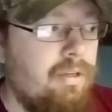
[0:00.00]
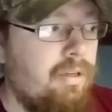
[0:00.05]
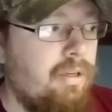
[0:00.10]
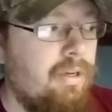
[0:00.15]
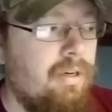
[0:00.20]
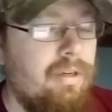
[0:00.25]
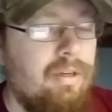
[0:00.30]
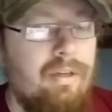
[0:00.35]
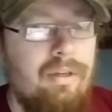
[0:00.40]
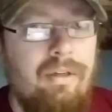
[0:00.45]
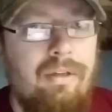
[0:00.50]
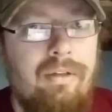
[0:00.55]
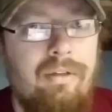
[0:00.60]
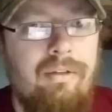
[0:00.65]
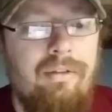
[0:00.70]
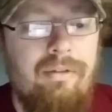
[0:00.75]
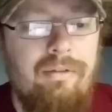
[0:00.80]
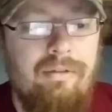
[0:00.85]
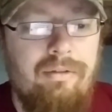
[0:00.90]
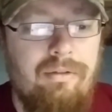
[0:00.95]
and
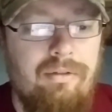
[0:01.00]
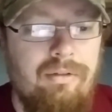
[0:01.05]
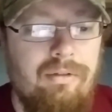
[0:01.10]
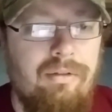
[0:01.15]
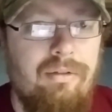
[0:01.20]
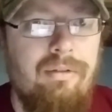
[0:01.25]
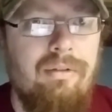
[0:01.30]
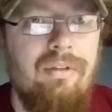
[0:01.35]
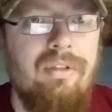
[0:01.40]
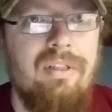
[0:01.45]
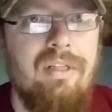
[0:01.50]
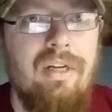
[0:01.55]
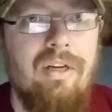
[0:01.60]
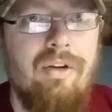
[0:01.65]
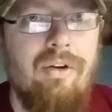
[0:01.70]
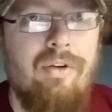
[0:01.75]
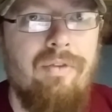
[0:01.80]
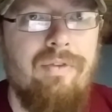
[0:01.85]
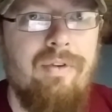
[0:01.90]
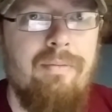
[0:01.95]

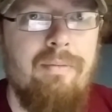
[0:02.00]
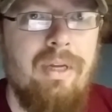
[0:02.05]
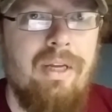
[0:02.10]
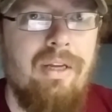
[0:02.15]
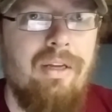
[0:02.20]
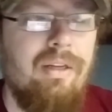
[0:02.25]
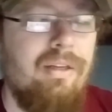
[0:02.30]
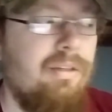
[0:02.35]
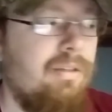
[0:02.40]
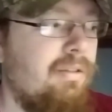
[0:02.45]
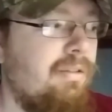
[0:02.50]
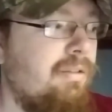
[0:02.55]
snuck off in to